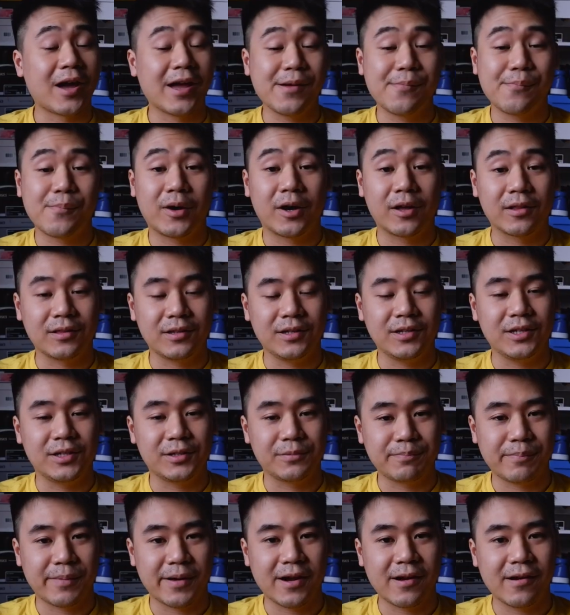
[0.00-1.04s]
I bought
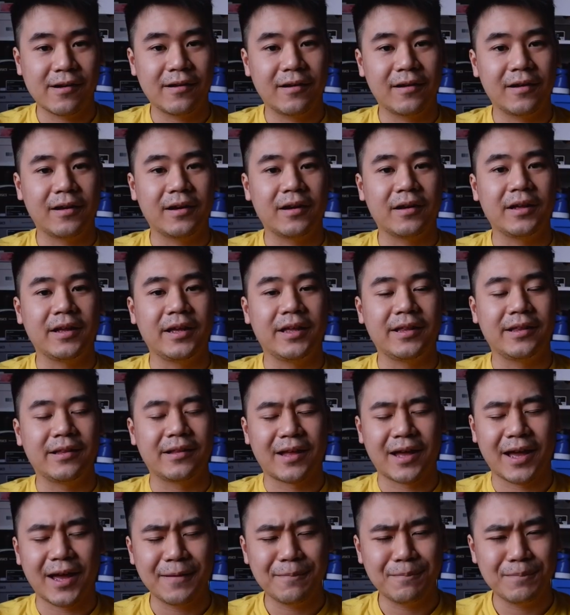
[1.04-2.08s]
this pair in
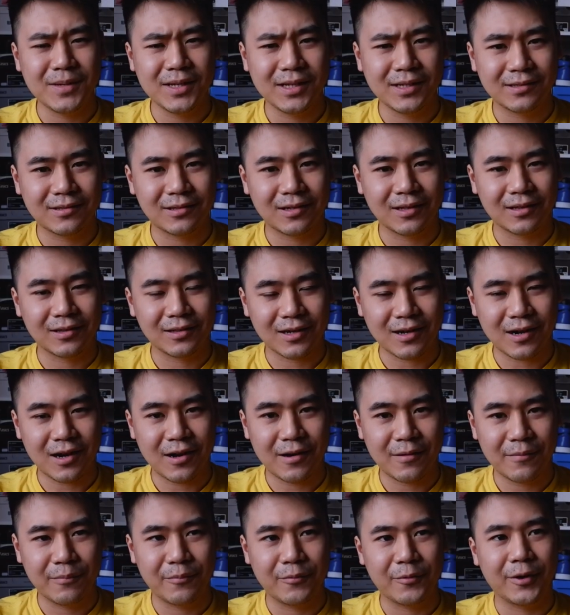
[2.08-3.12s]

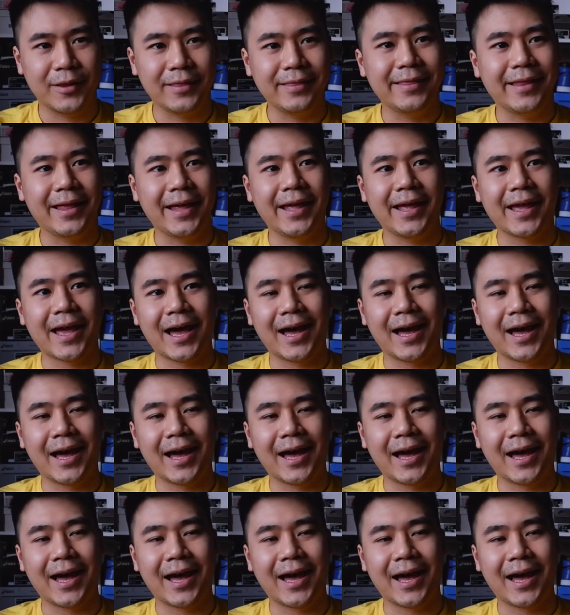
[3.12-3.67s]
hypebeast.com when they